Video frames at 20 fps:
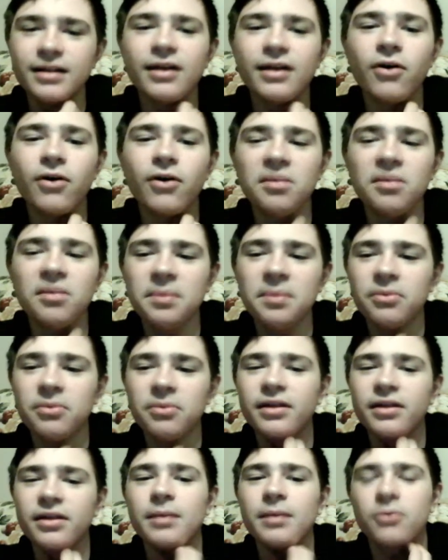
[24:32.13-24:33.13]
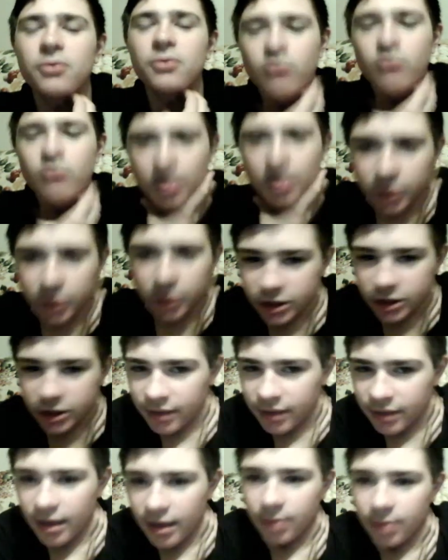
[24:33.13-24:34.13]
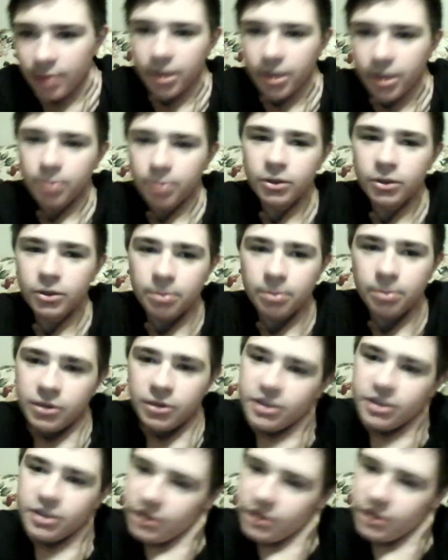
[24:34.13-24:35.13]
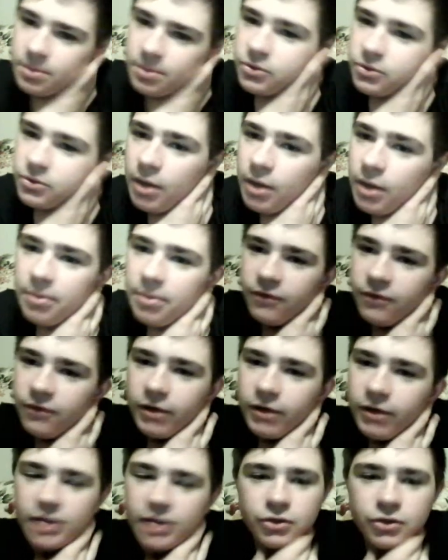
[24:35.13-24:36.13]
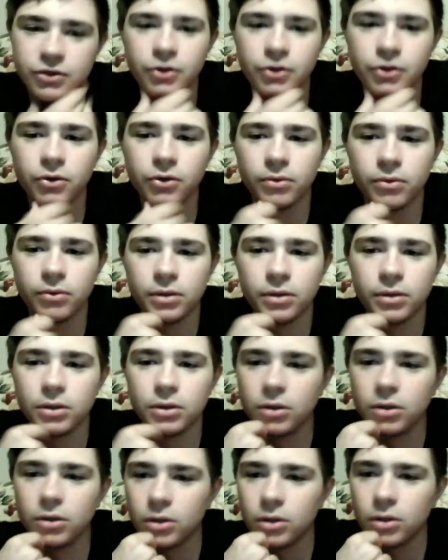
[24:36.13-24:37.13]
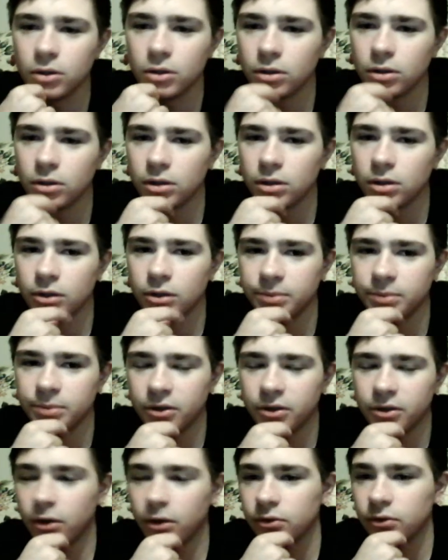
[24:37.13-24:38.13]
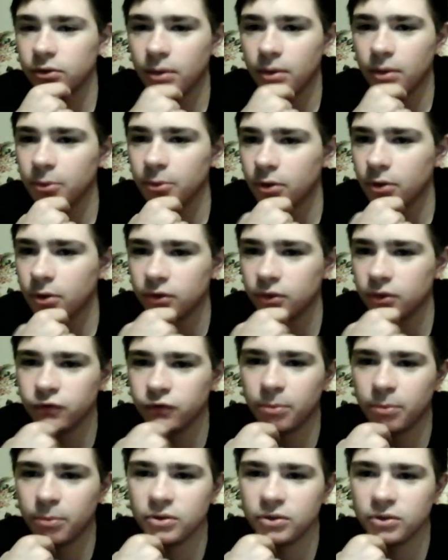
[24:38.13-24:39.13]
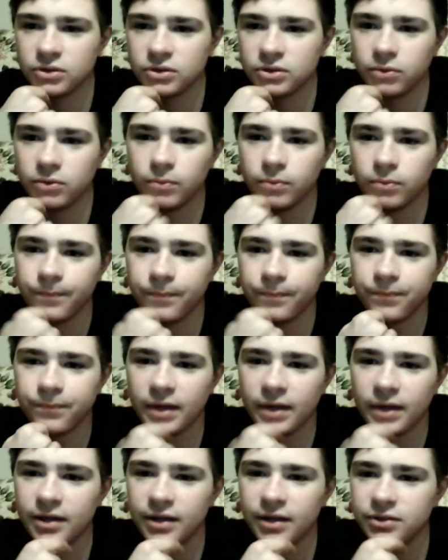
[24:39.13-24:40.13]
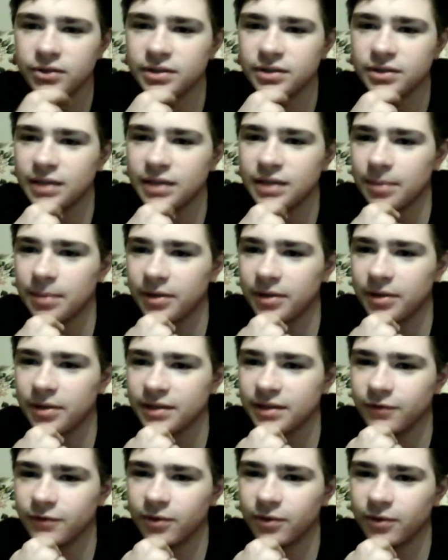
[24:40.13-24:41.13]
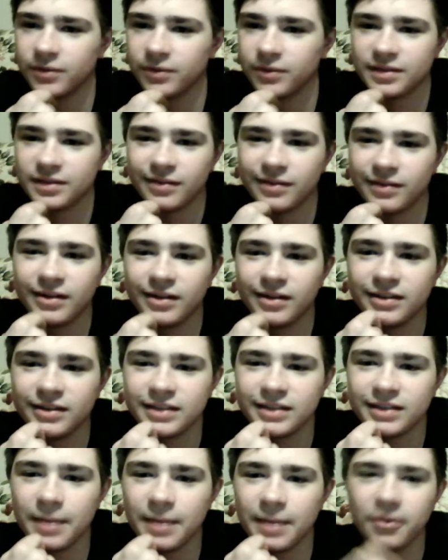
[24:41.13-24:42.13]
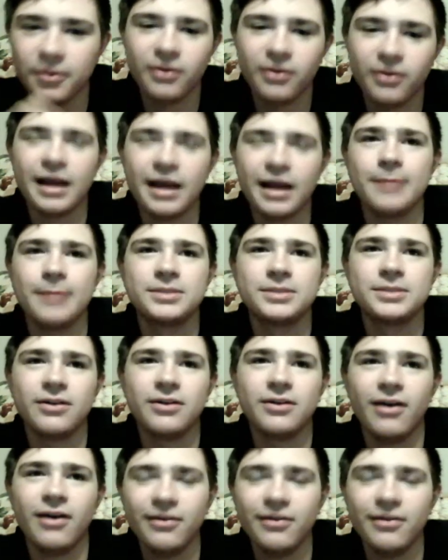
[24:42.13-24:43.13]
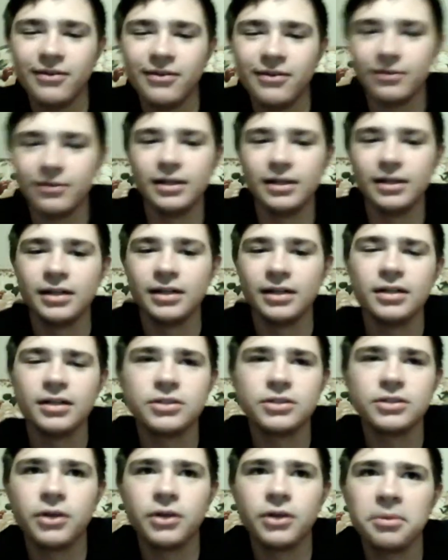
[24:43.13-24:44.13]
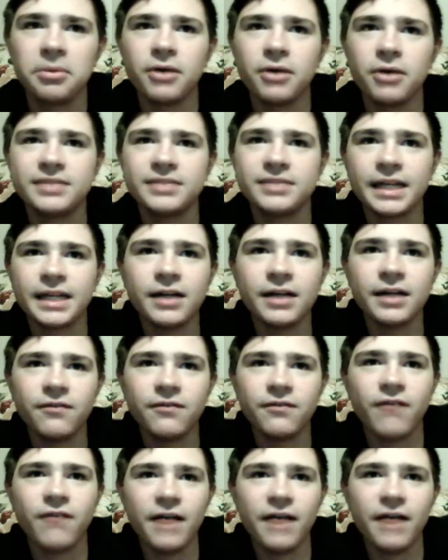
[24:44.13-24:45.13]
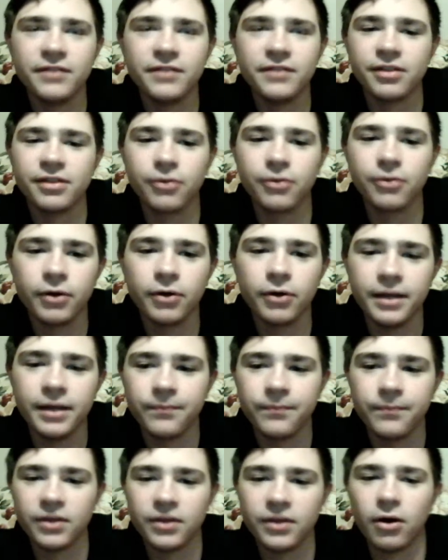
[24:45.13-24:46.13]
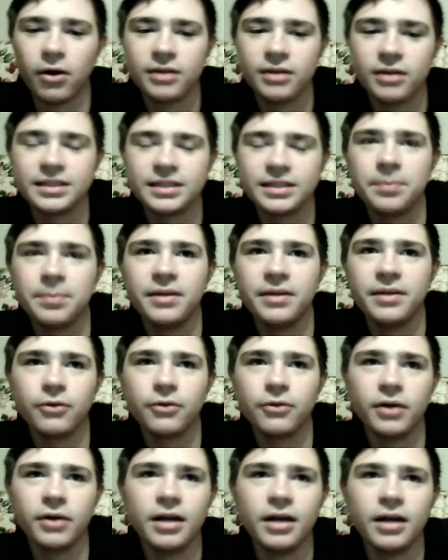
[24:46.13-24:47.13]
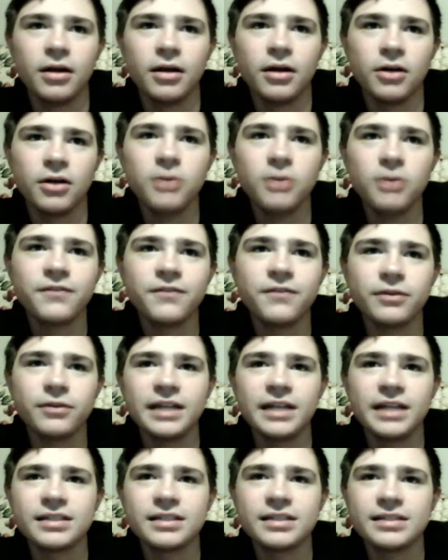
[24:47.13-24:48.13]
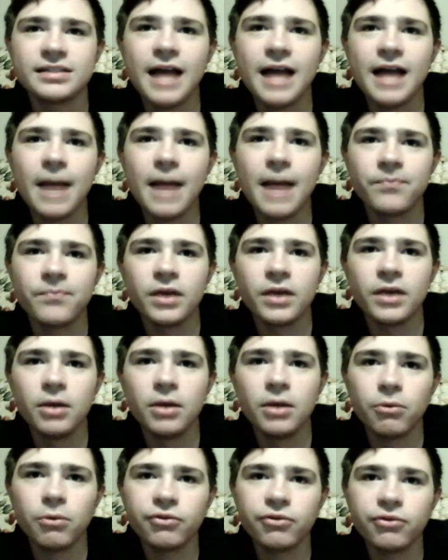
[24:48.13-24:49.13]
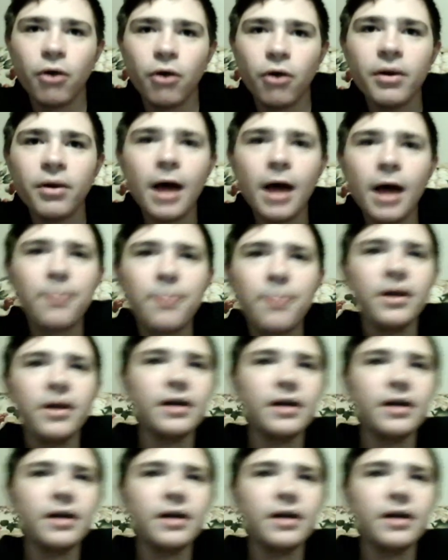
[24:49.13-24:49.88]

A lot of people think I'm cool. I appreciate that, man. Please hit the subscribe button if you guys are new. I'll be calling a lot more college football, so I used to type like this for no reason. Just type in all caps, so I don't know. So here we go, 2nd and 5 at the 30, the Austin Peay 30. Oatesville takes a snap. We'll throw it up